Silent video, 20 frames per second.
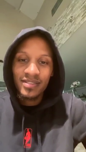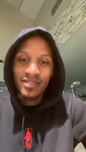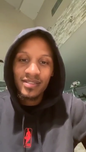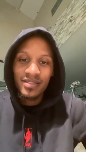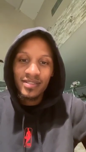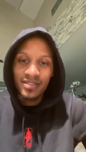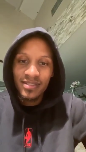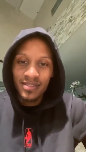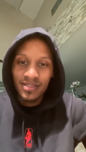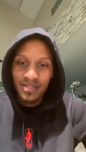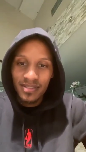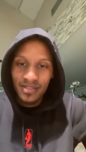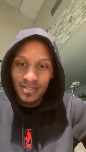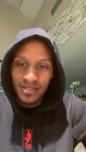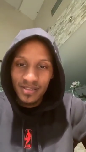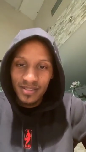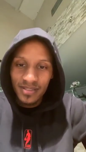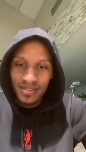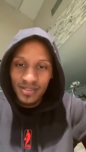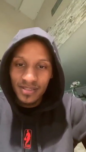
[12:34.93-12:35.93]

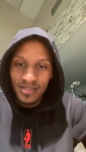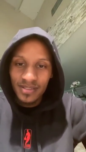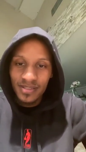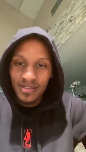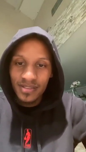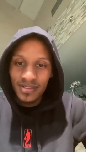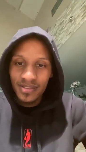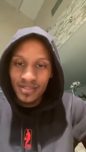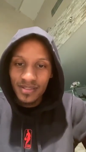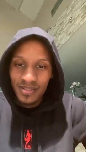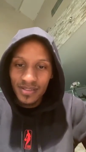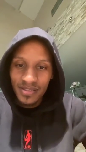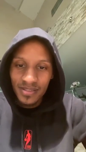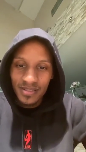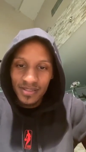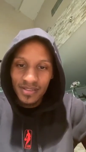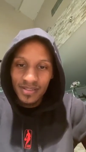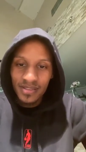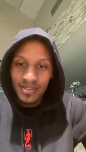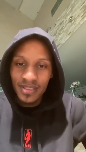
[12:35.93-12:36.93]

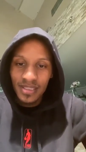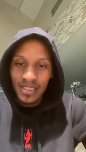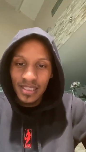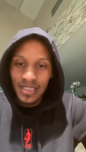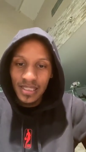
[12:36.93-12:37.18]
Nobody speaks.